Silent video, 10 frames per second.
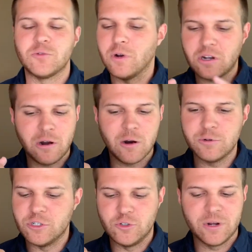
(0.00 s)
What car
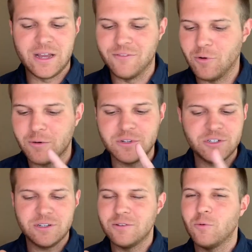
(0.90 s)
would you drive? Where would
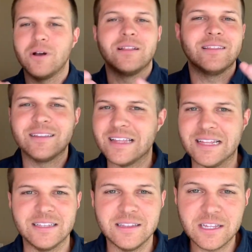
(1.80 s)
you, what,
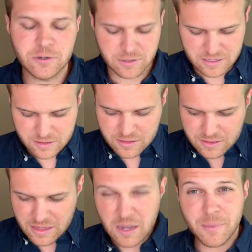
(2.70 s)
literally
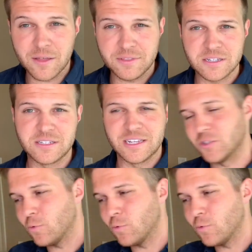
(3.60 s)
think about these things.